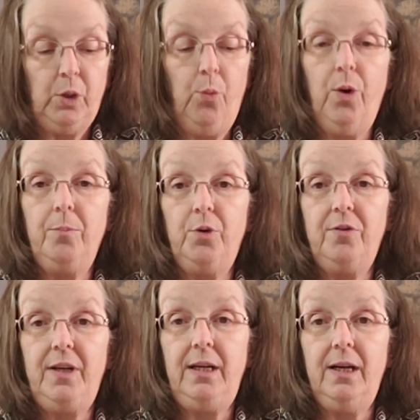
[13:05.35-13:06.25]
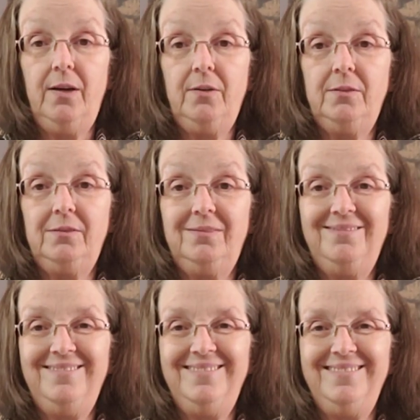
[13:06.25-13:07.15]
one more video
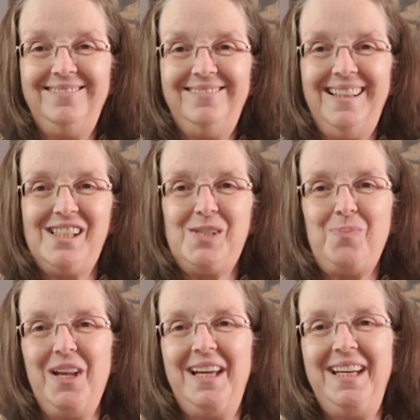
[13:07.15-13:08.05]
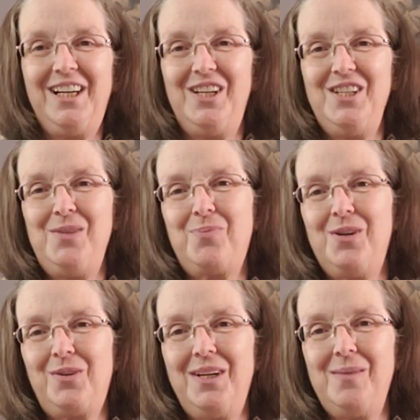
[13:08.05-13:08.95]
explaining our new
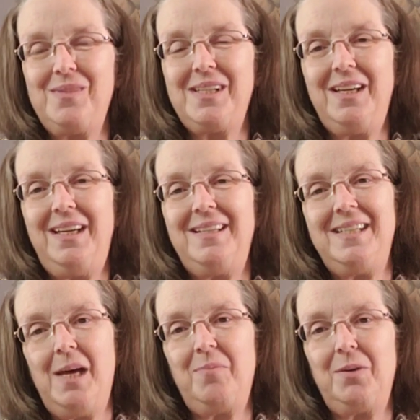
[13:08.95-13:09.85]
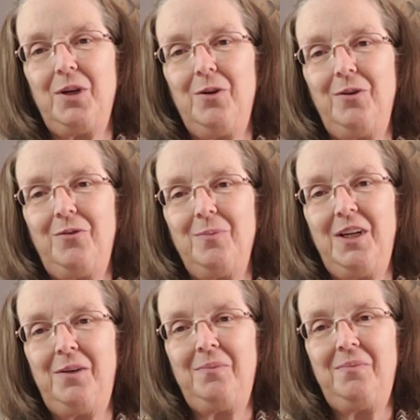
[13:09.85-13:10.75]
programs in depth and going from
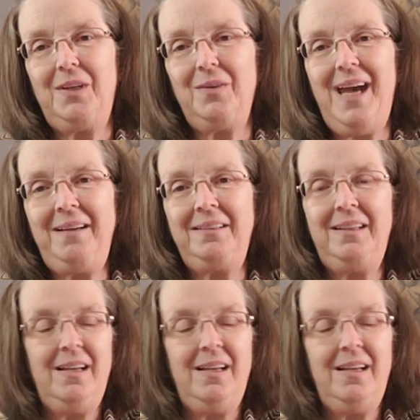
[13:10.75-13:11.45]
there. Okay?